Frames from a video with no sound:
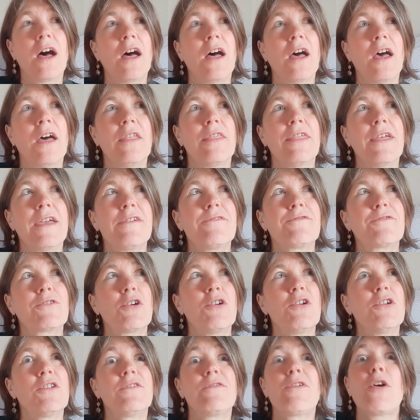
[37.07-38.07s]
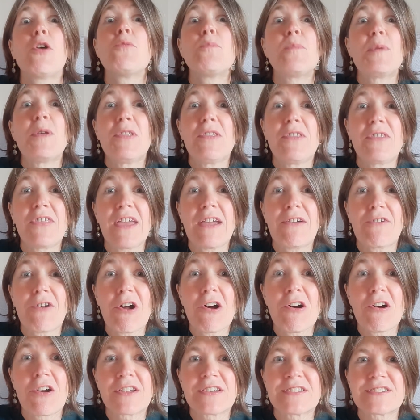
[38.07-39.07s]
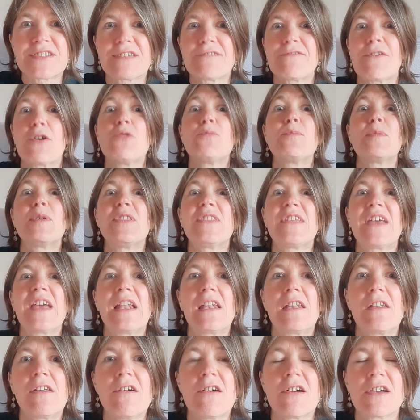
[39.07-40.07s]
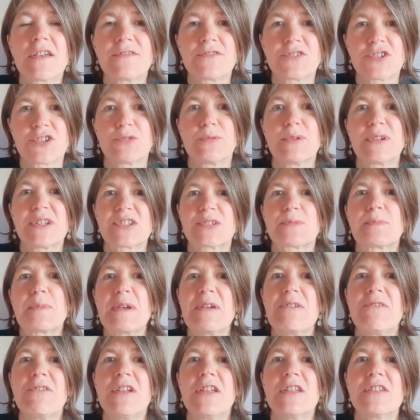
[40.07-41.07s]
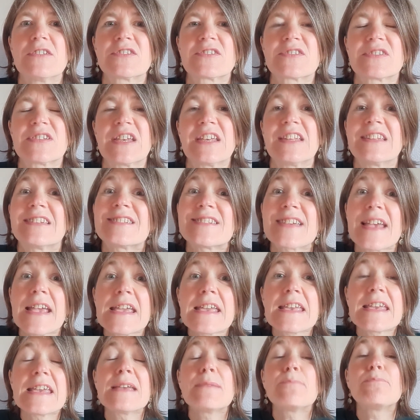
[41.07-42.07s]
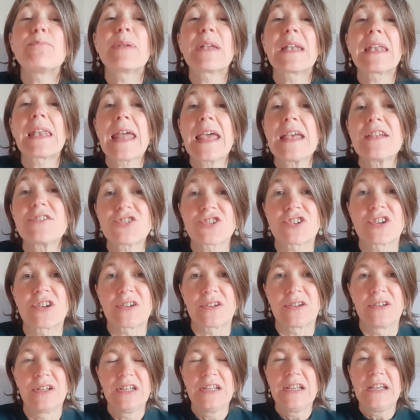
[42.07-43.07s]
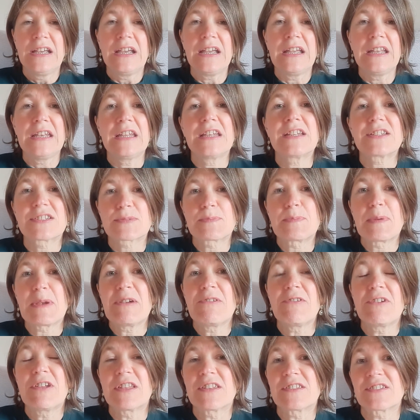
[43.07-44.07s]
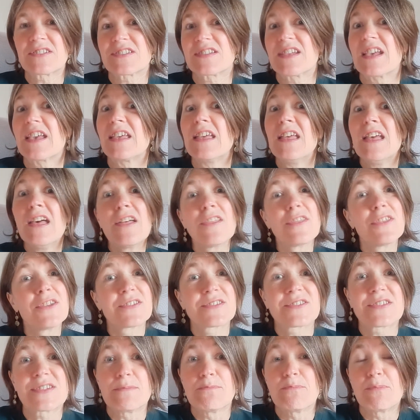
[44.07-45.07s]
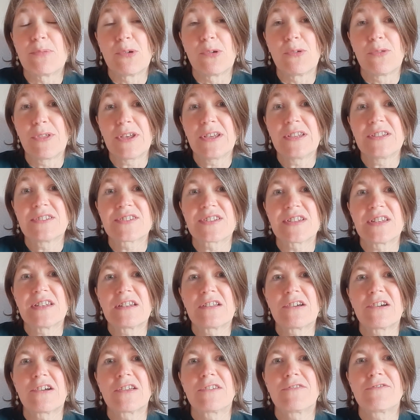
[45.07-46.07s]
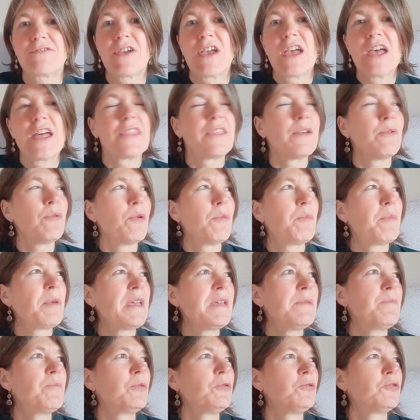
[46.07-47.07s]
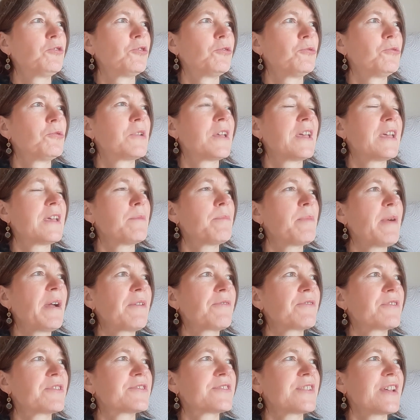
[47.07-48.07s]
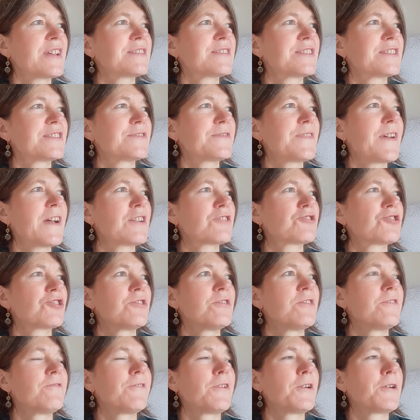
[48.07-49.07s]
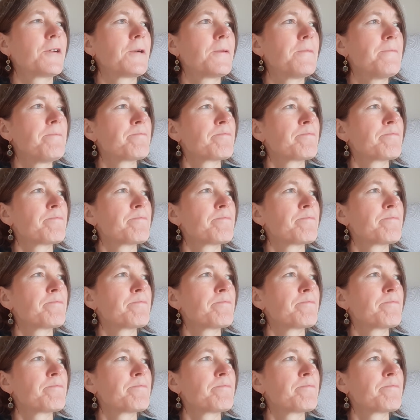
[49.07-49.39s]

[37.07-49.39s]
they've kind of opened their eyes, they've opened their lives to experiencing and taking pleasure in experiencing the simple things in life. There were people talking about the satisfaction of a